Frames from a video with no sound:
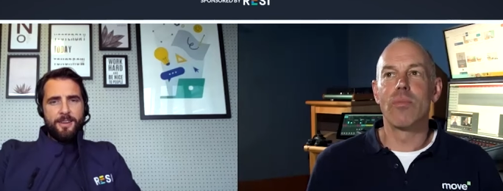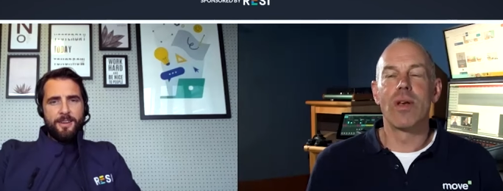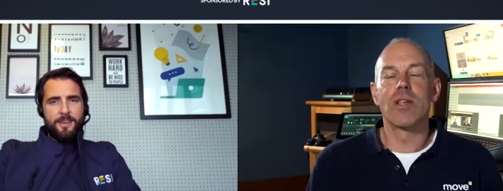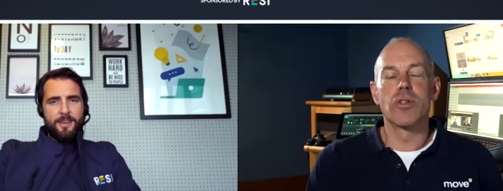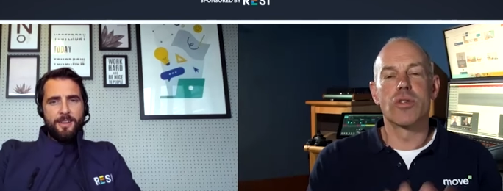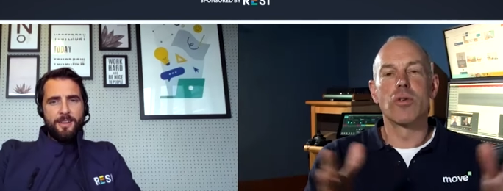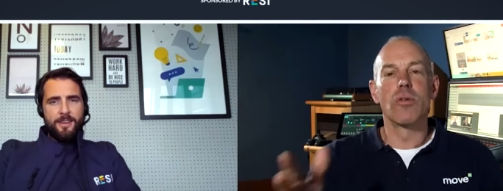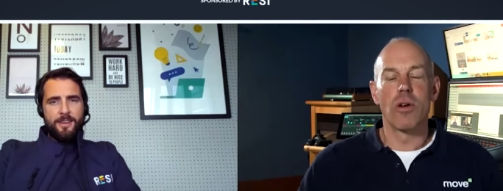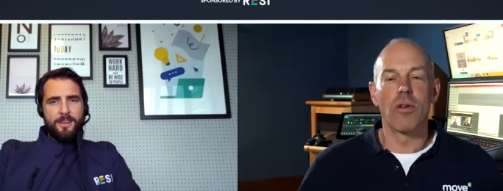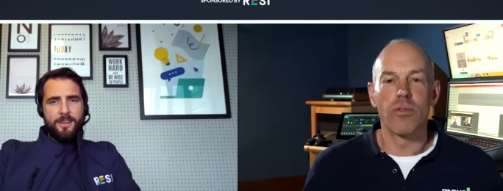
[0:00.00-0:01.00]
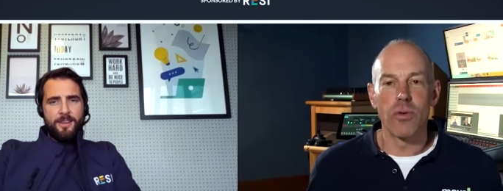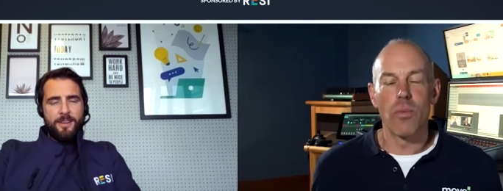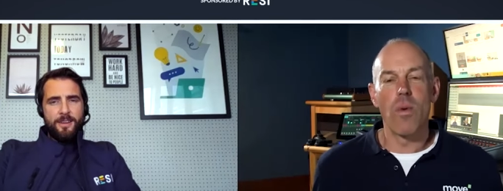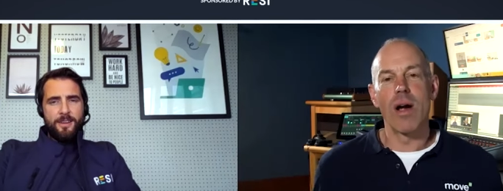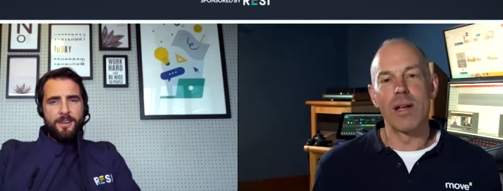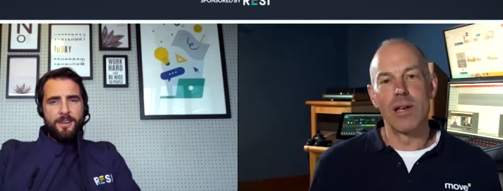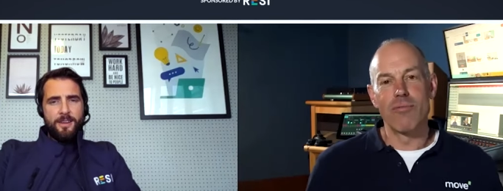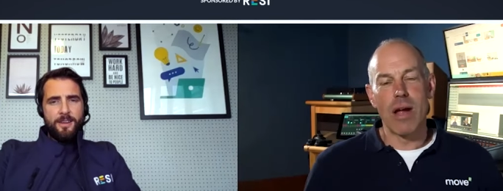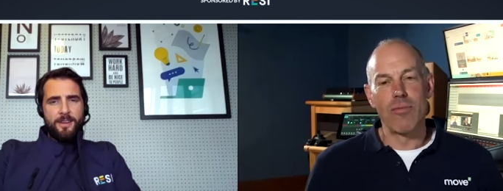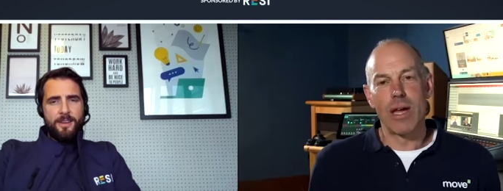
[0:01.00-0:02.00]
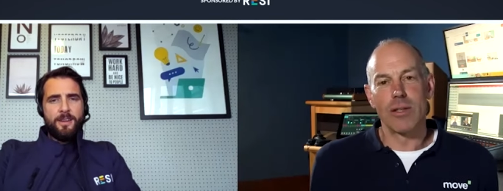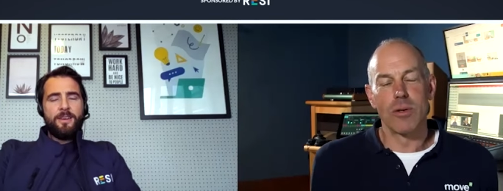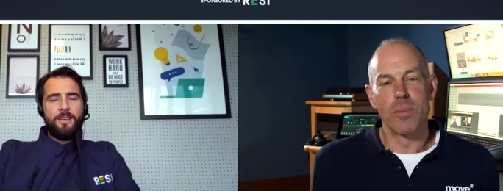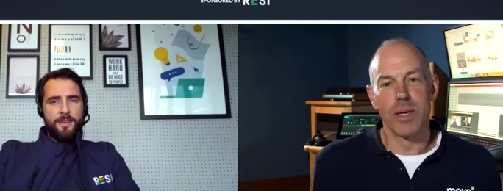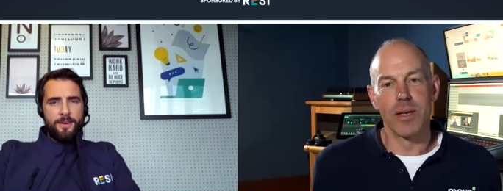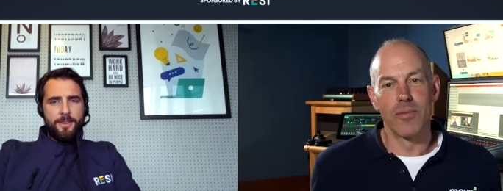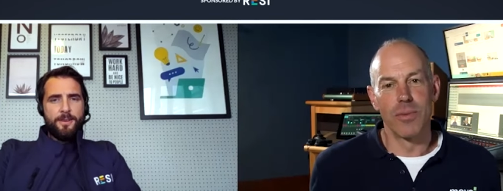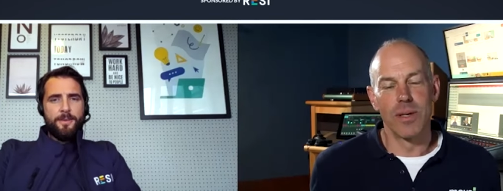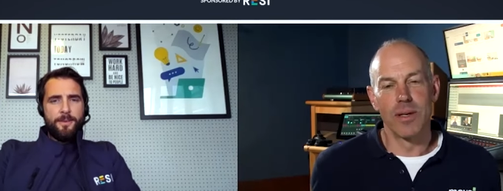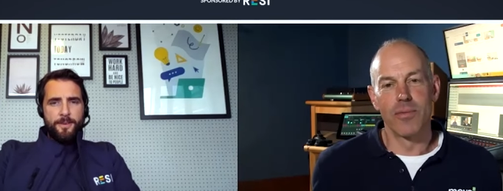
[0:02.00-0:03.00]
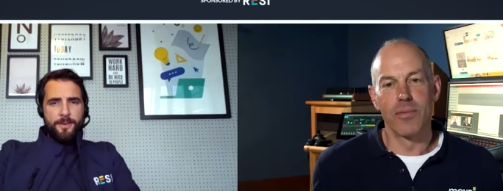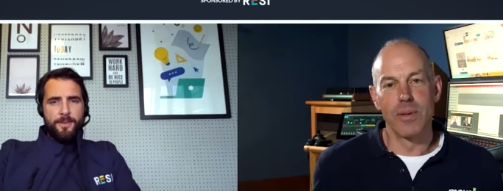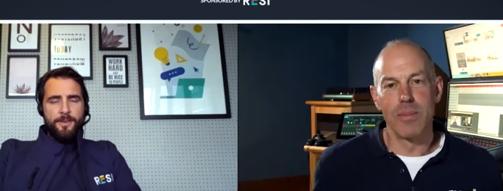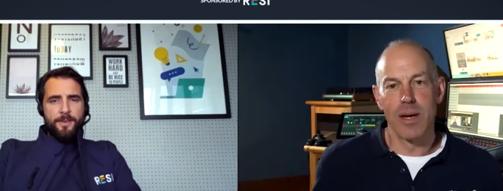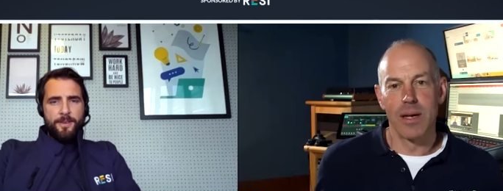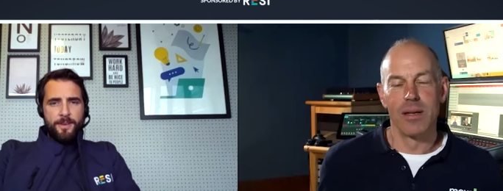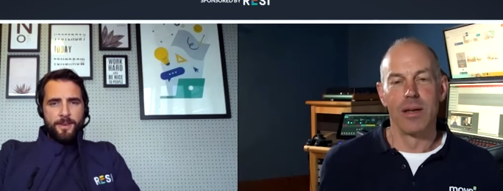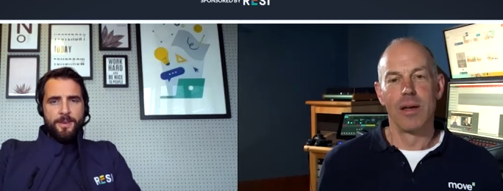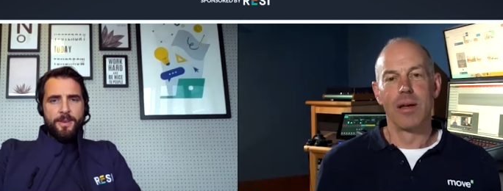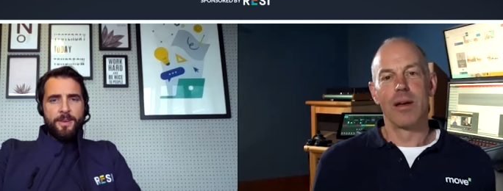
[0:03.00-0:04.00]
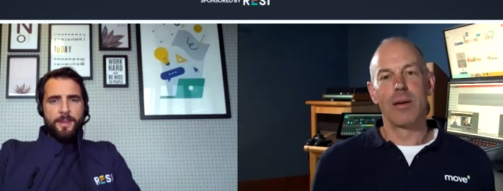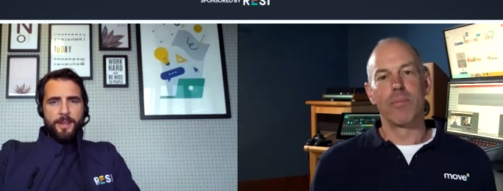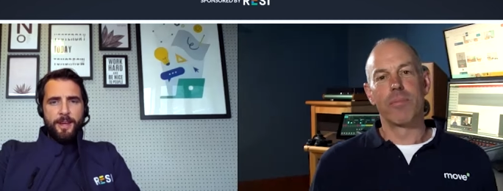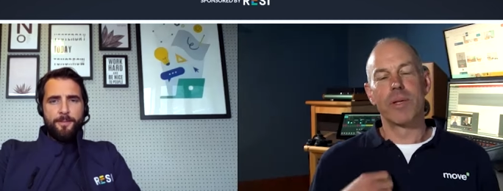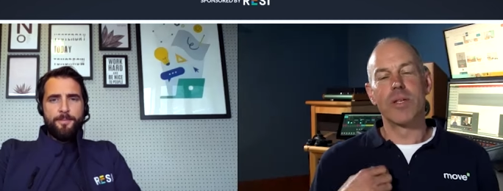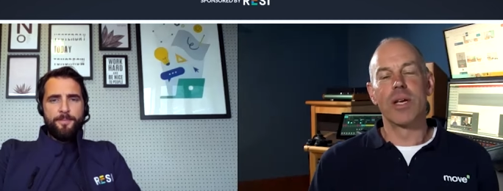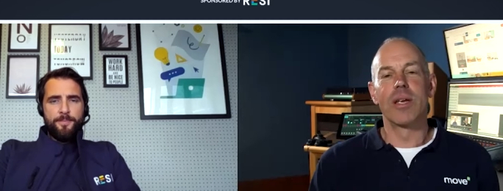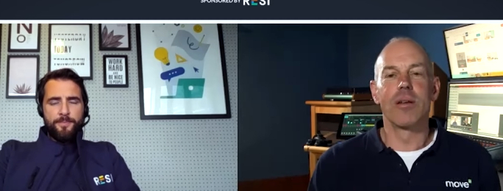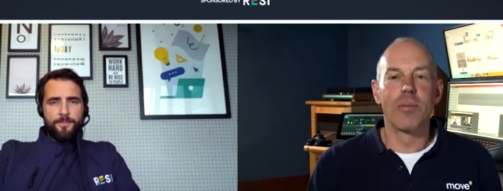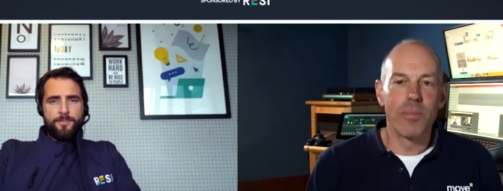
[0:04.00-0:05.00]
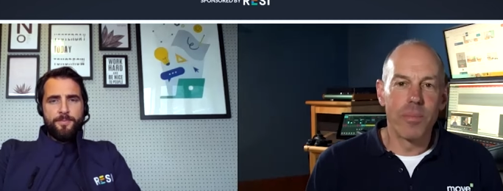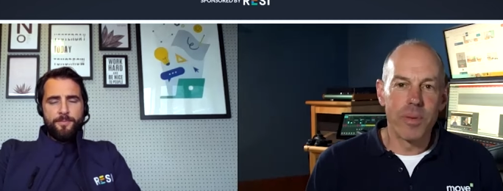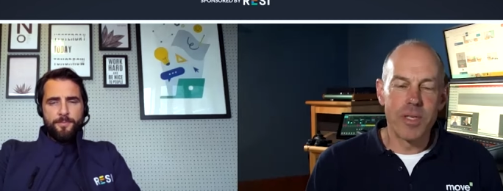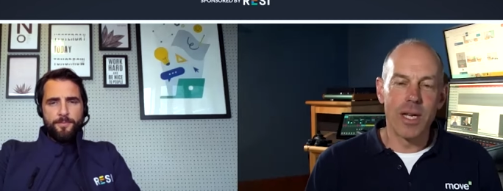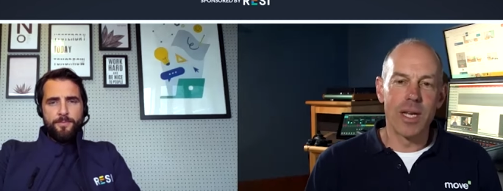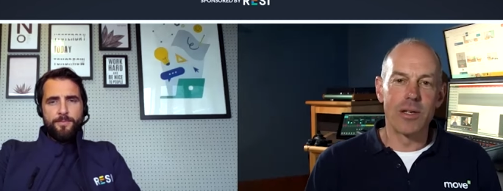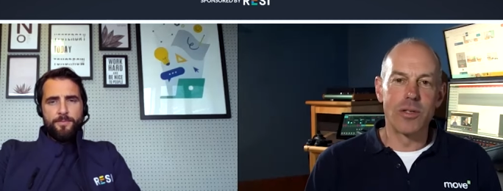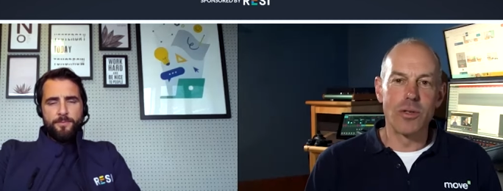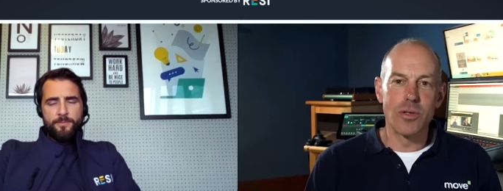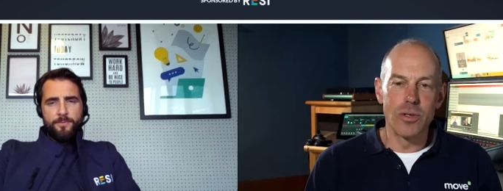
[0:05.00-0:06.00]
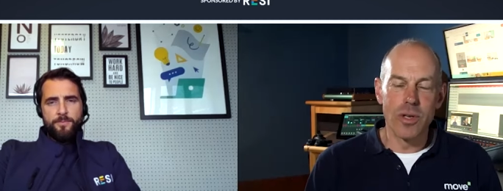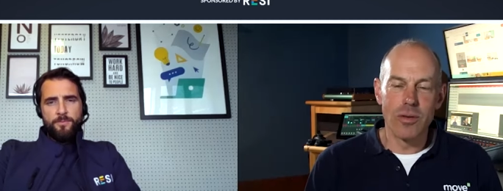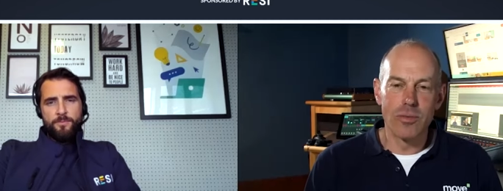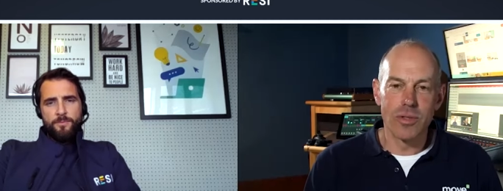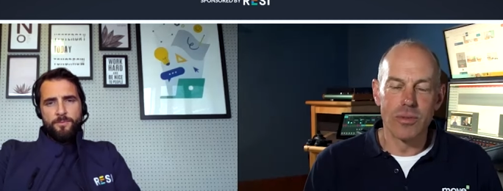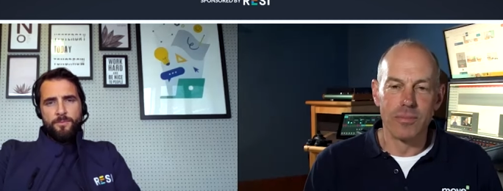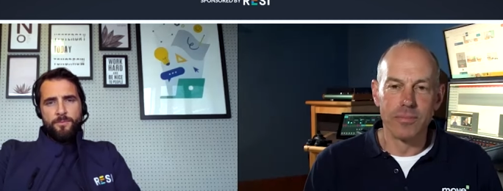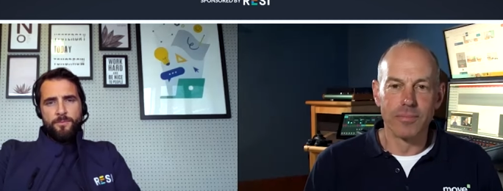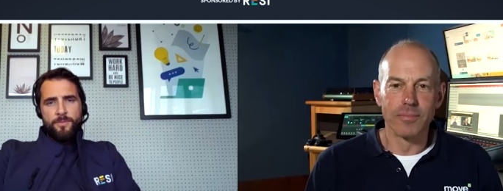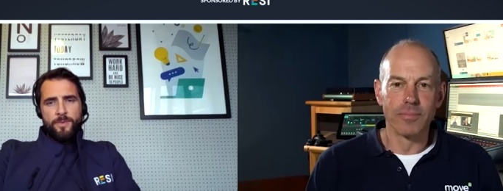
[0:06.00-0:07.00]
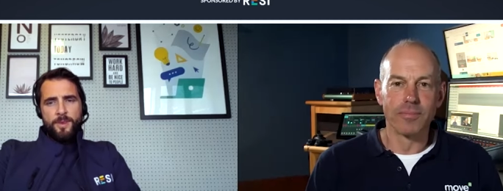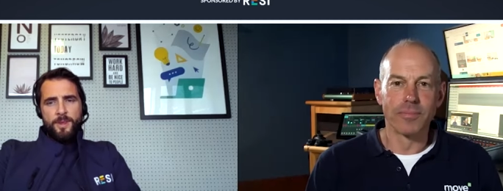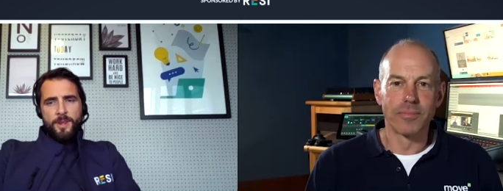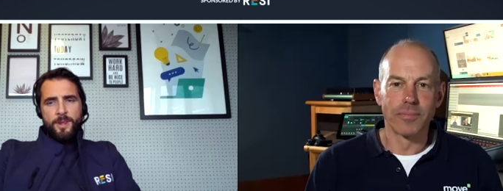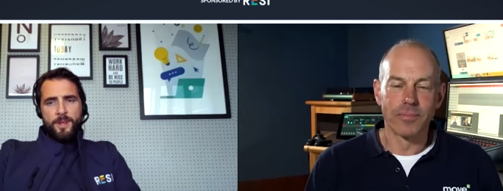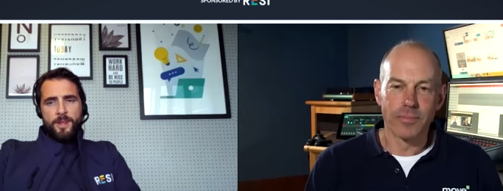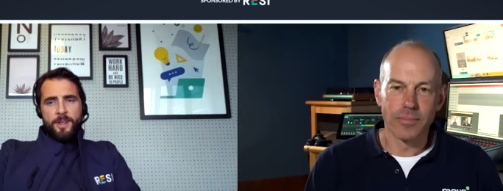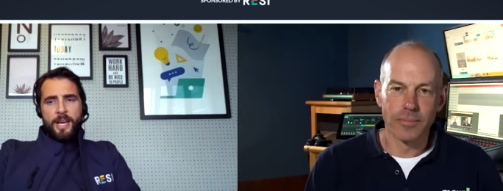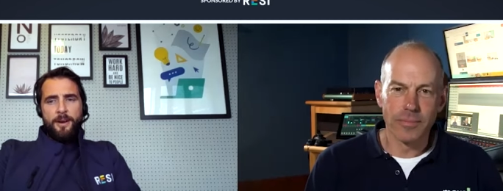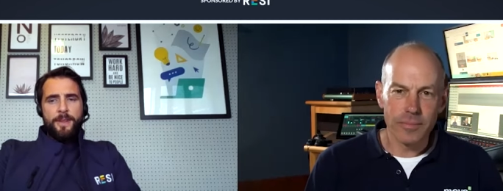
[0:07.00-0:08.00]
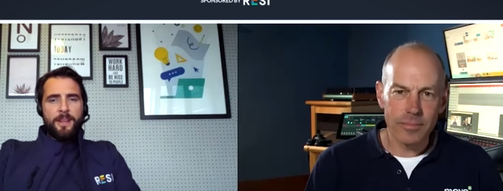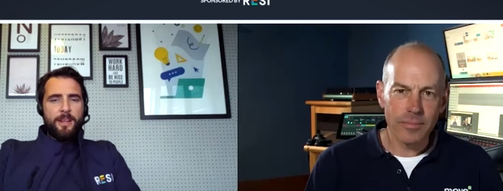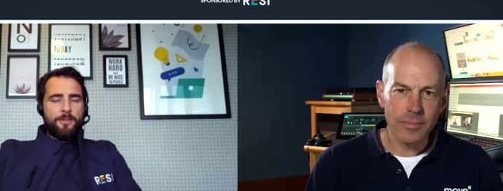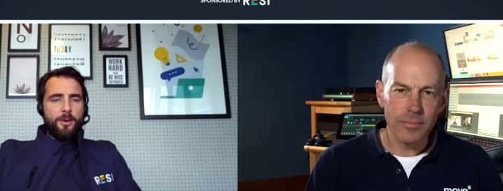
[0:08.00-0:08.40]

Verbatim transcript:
Speaker 1: Well, let's just talk sort of widely around that topic, if we may. Particular do's and don'ts.
Speaker 2: Yeah, I think there's